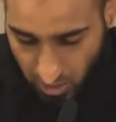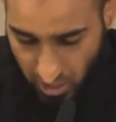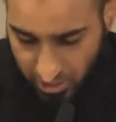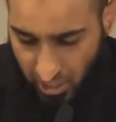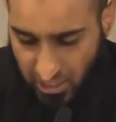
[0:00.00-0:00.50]

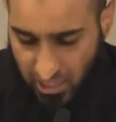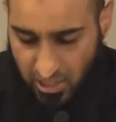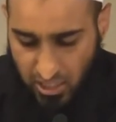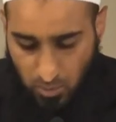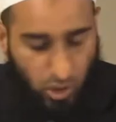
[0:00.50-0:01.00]
and the hadith
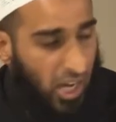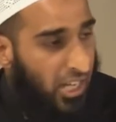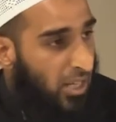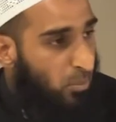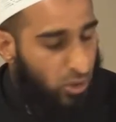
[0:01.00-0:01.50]
is in
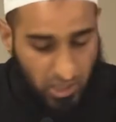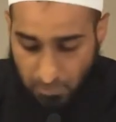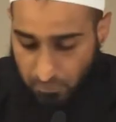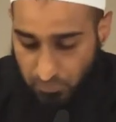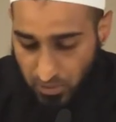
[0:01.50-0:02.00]
Bukhari and
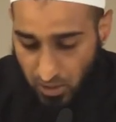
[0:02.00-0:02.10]
Muslim,